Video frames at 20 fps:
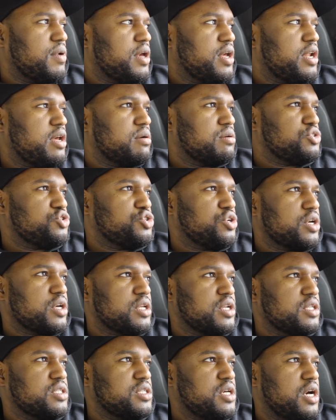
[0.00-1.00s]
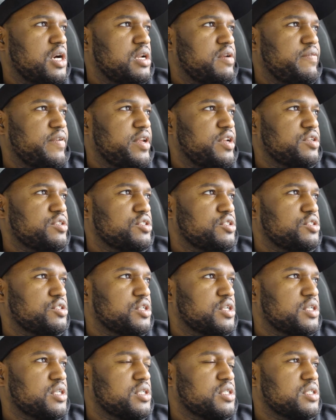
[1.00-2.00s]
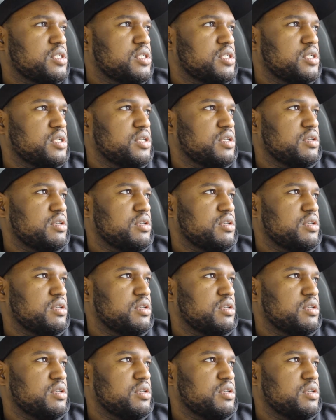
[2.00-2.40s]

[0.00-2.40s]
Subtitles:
And I was drinking a ton of energy drinks.